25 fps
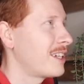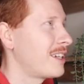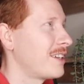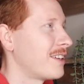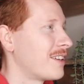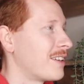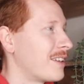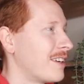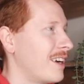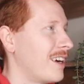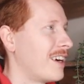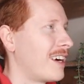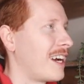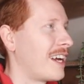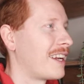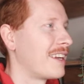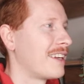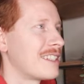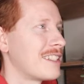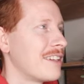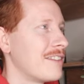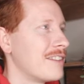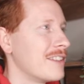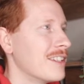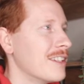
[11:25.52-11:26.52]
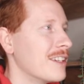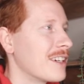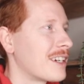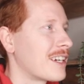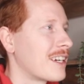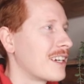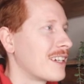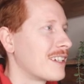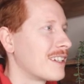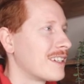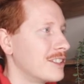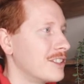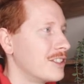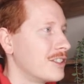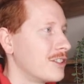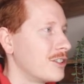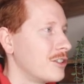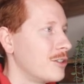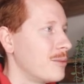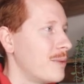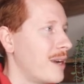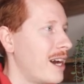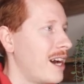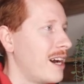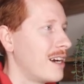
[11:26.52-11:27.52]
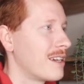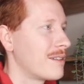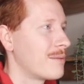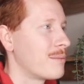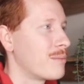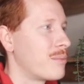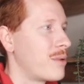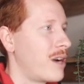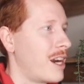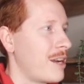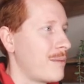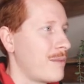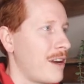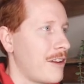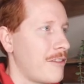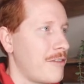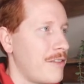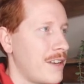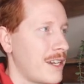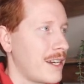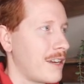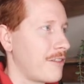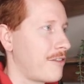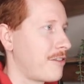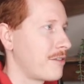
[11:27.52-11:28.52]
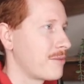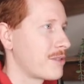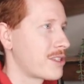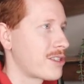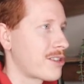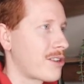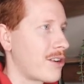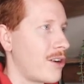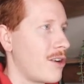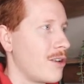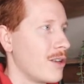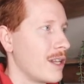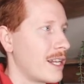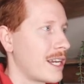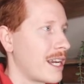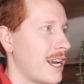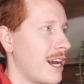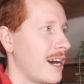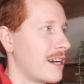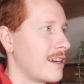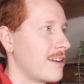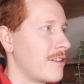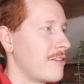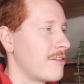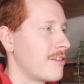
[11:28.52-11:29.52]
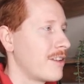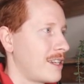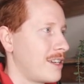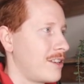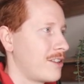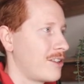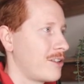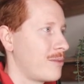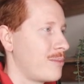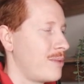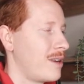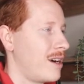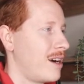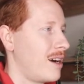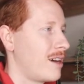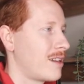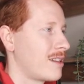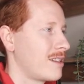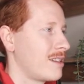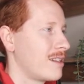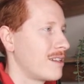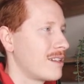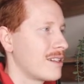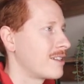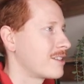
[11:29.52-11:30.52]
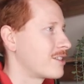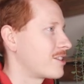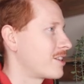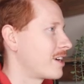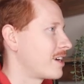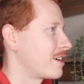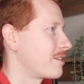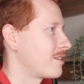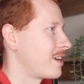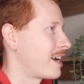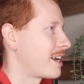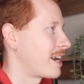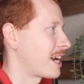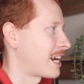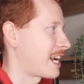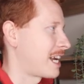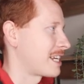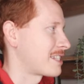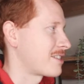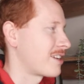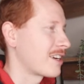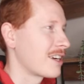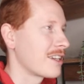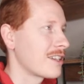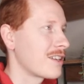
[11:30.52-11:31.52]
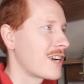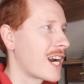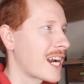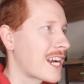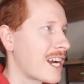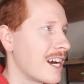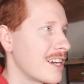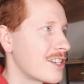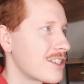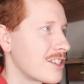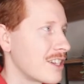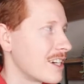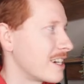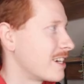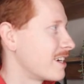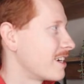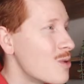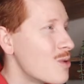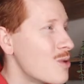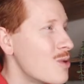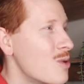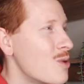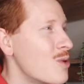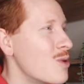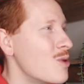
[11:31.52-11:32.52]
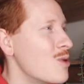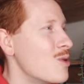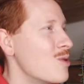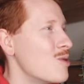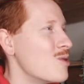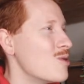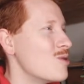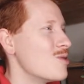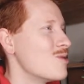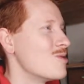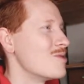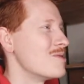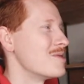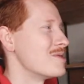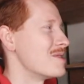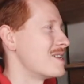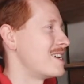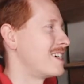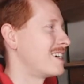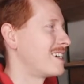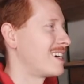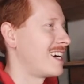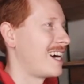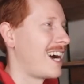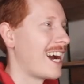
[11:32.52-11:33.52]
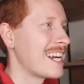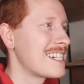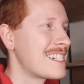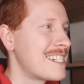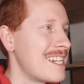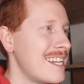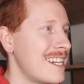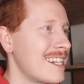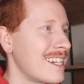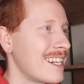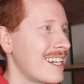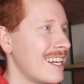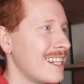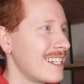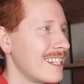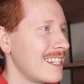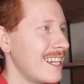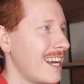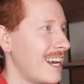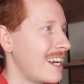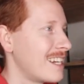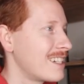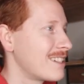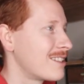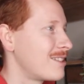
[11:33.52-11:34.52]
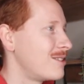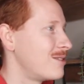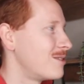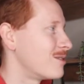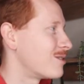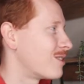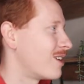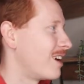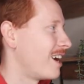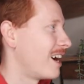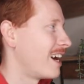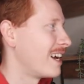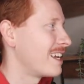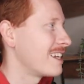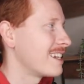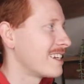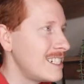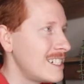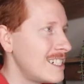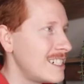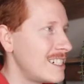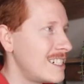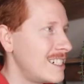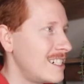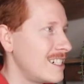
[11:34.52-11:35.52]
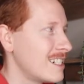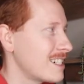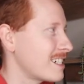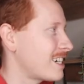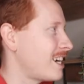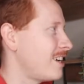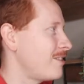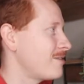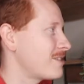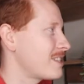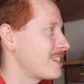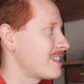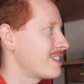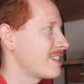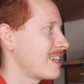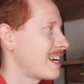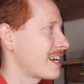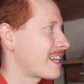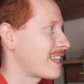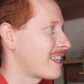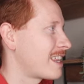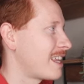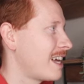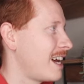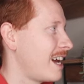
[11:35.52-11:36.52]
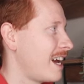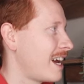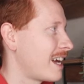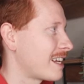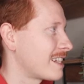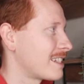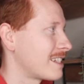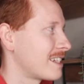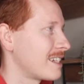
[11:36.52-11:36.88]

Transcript: good. All right, let's have a look. Zoom out, break my finger from scrolling out of Kiribati. Eritrea, right. Okay, so I got the right country. Ooh, all right. I didn't get the angle right. Oh, it comes in like that.